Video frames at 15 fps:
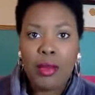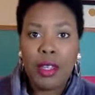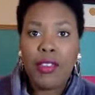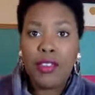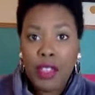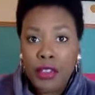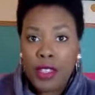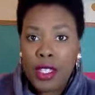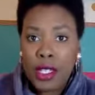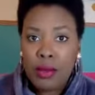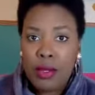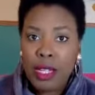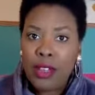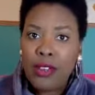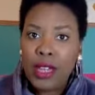My
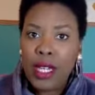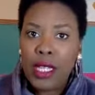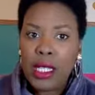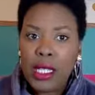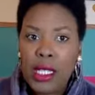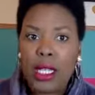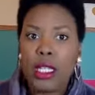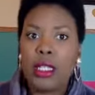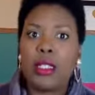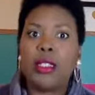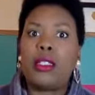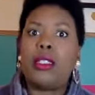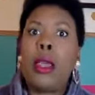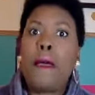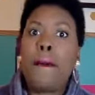15-minute face is